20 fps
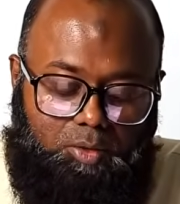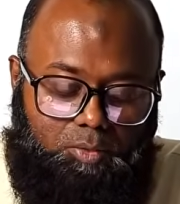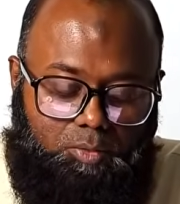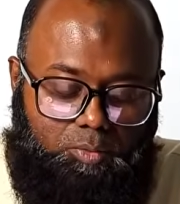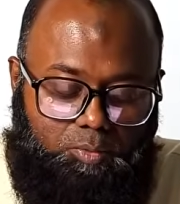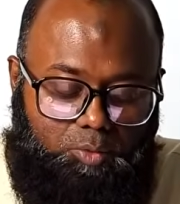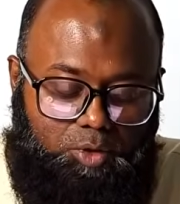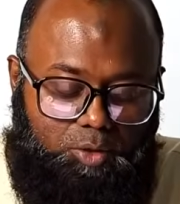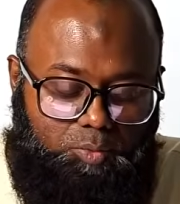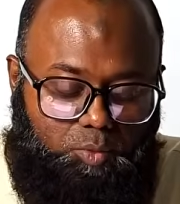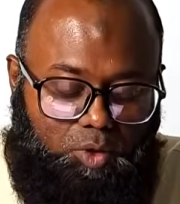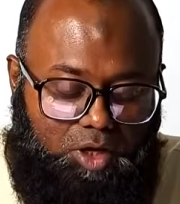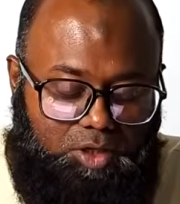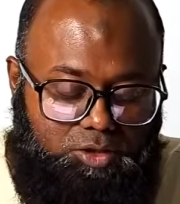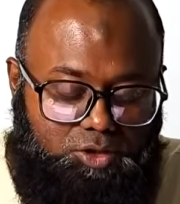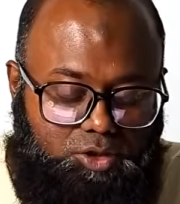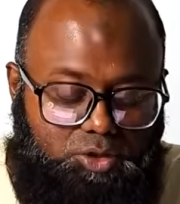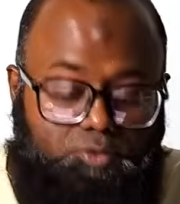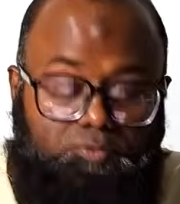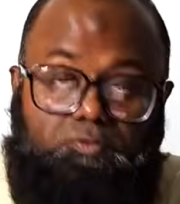we
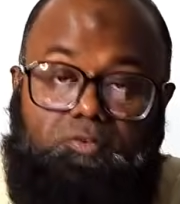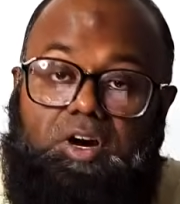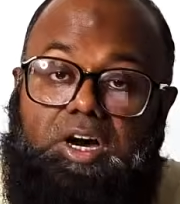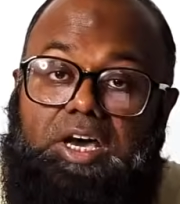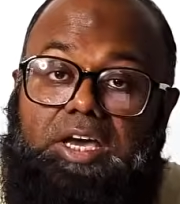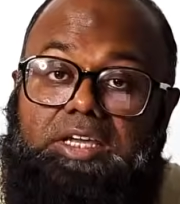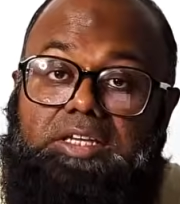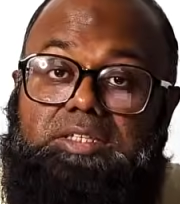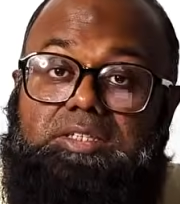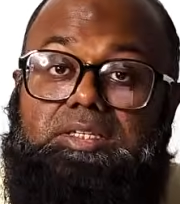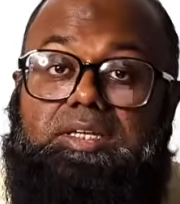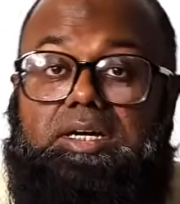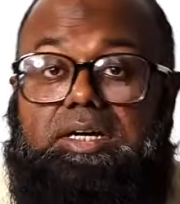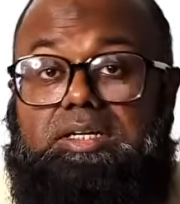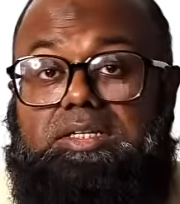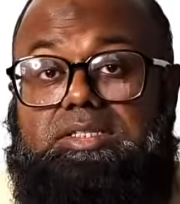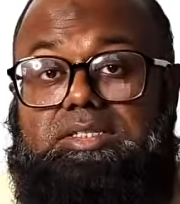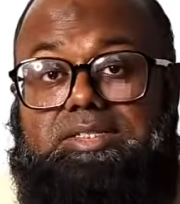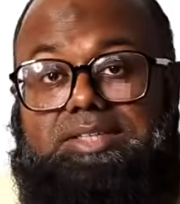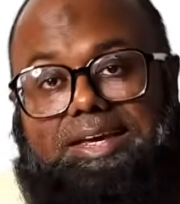want to find
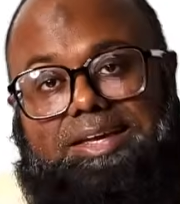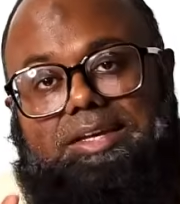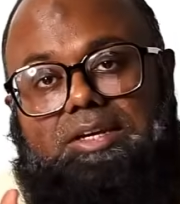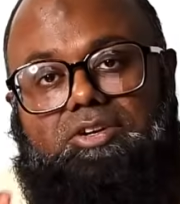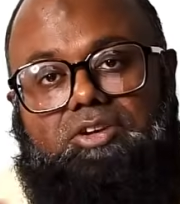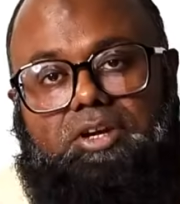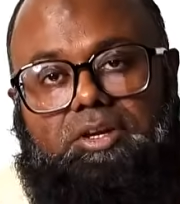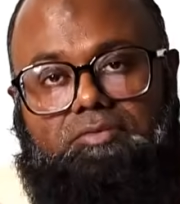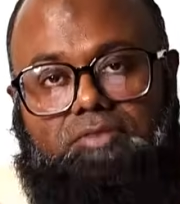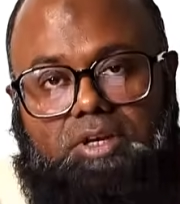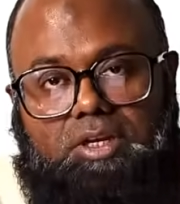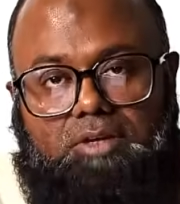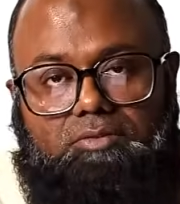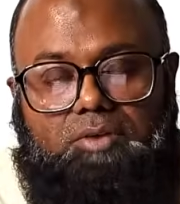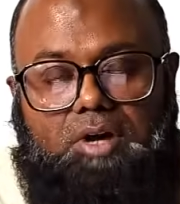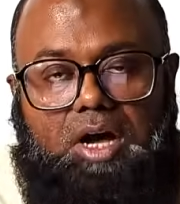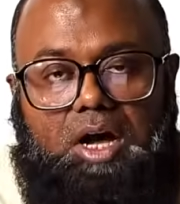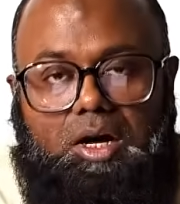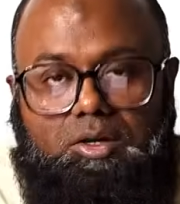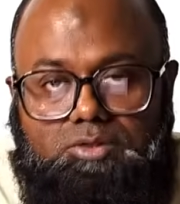the second derivative.
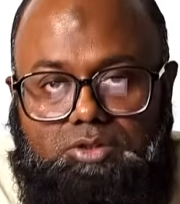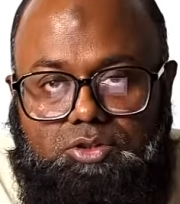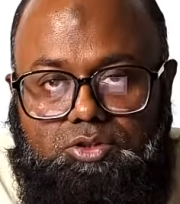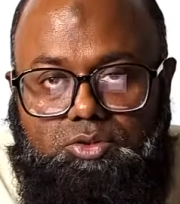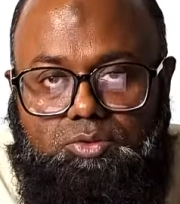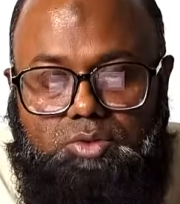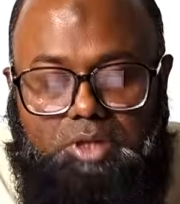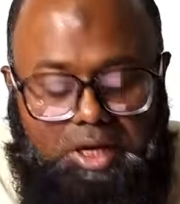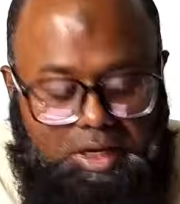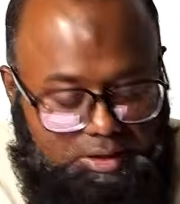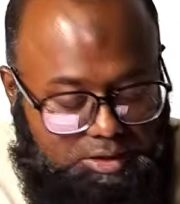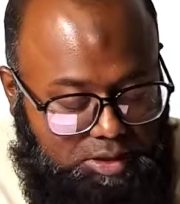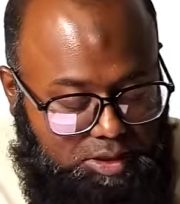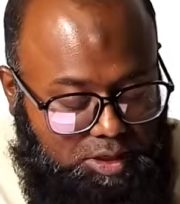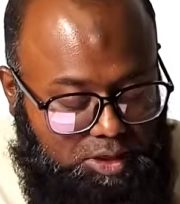How to do that?